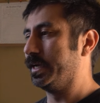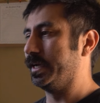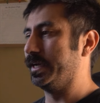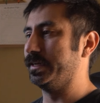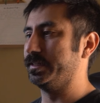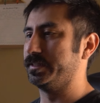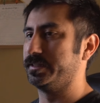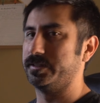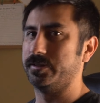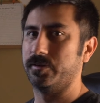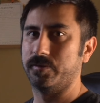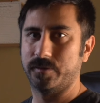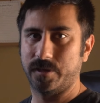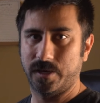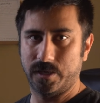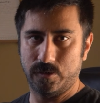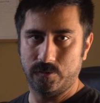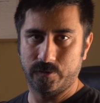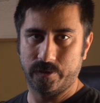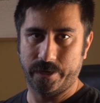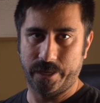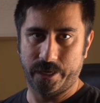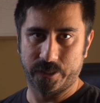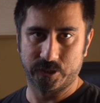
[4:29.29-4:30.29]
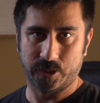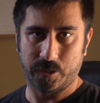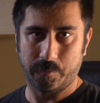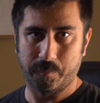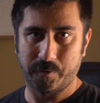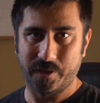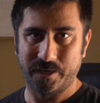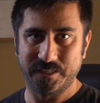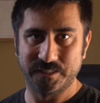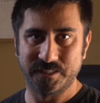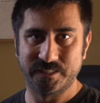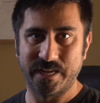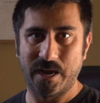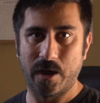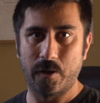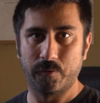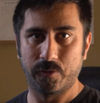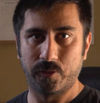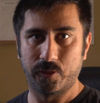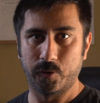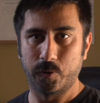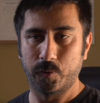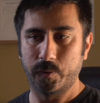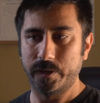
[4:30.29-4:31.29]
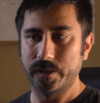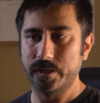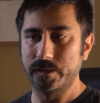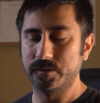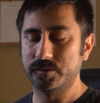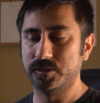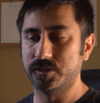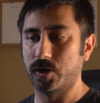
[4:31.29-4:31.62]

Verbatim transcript: is so that you can actually play sound through it.